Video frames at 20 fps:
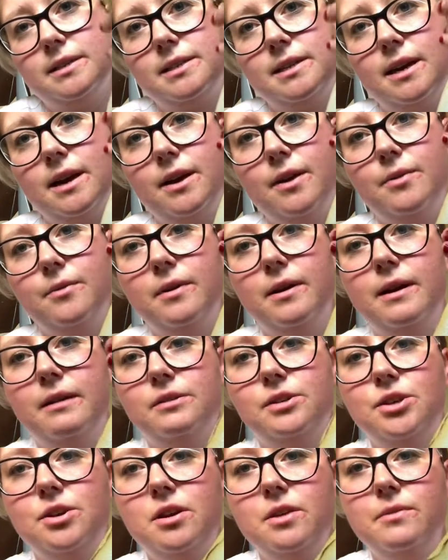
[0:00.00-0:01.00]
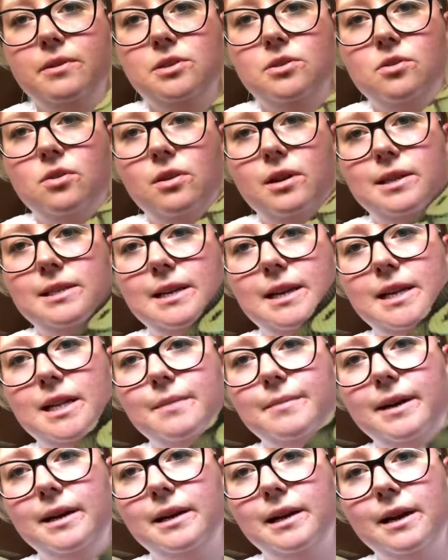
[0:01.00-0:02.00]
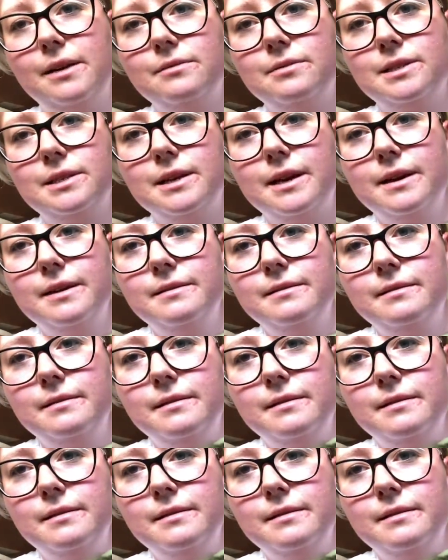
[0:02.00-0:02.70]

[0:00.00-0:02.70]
So I'll show you his colours a little bit closer.